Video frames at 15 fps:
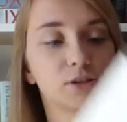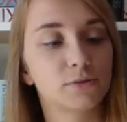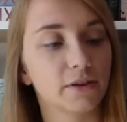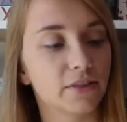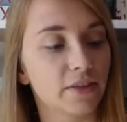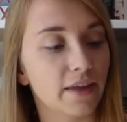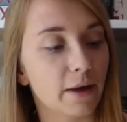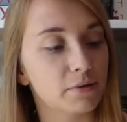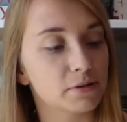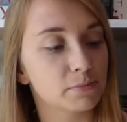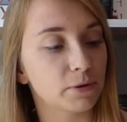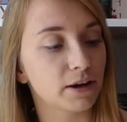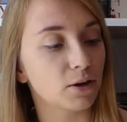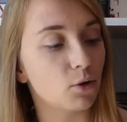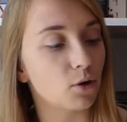so I thought that was
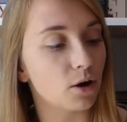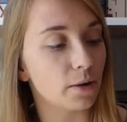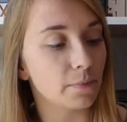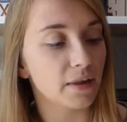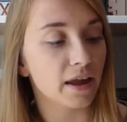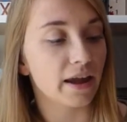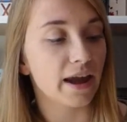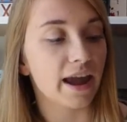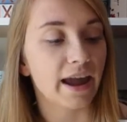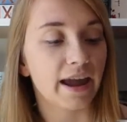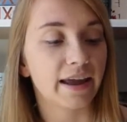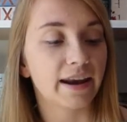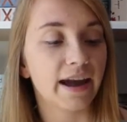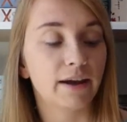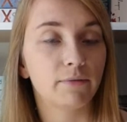pretty cool.
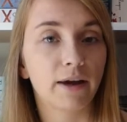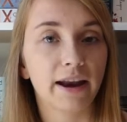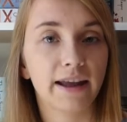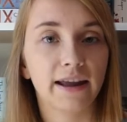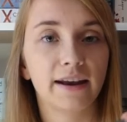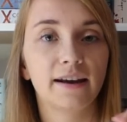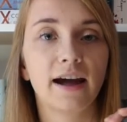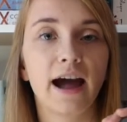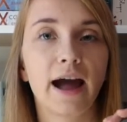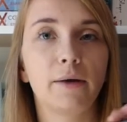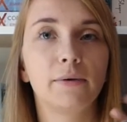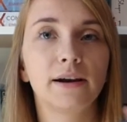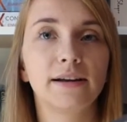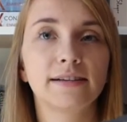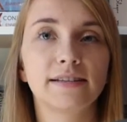And I read it. I
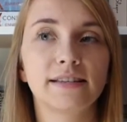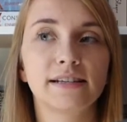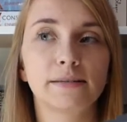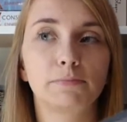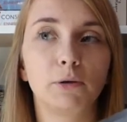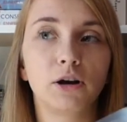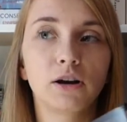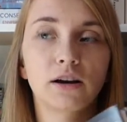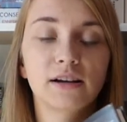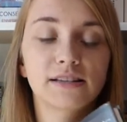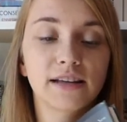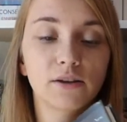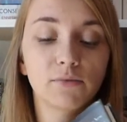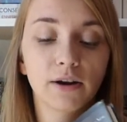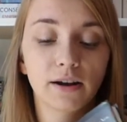went into this book because
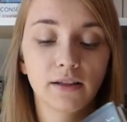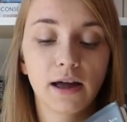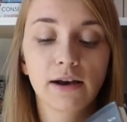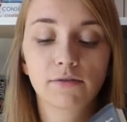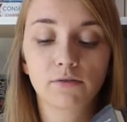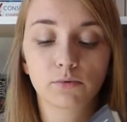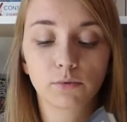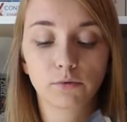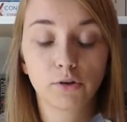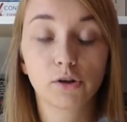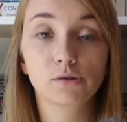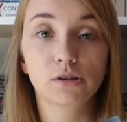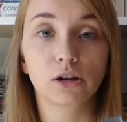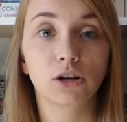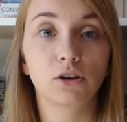I'd read a lot of
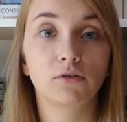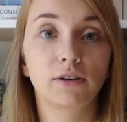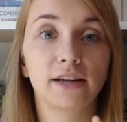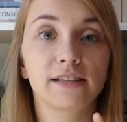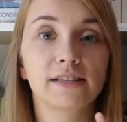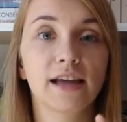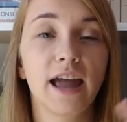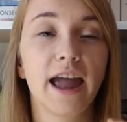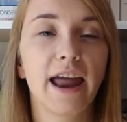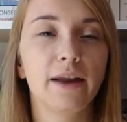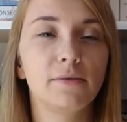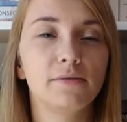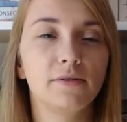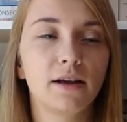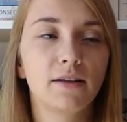reviews on Goodreads
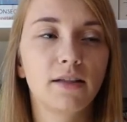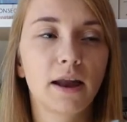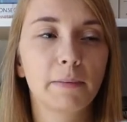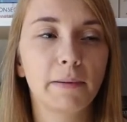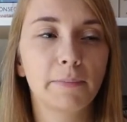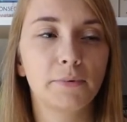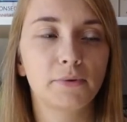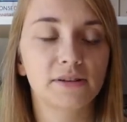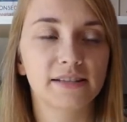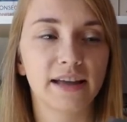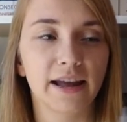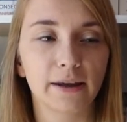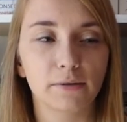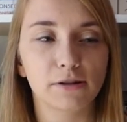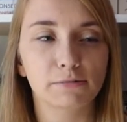and a lot of people were
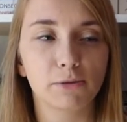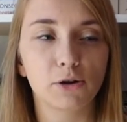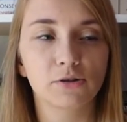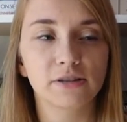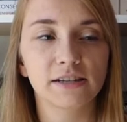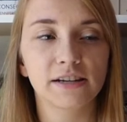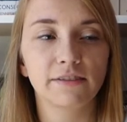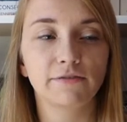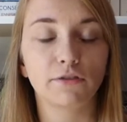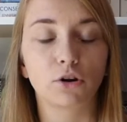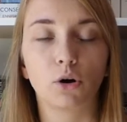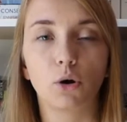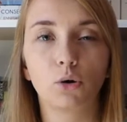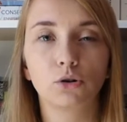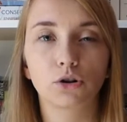saying it was mostly
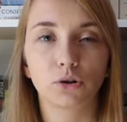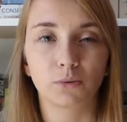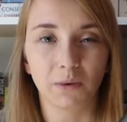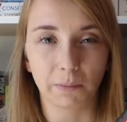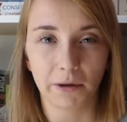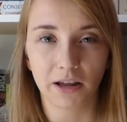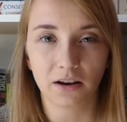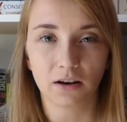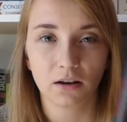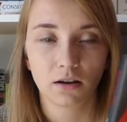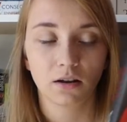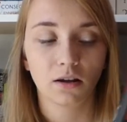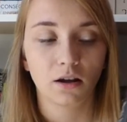for older women.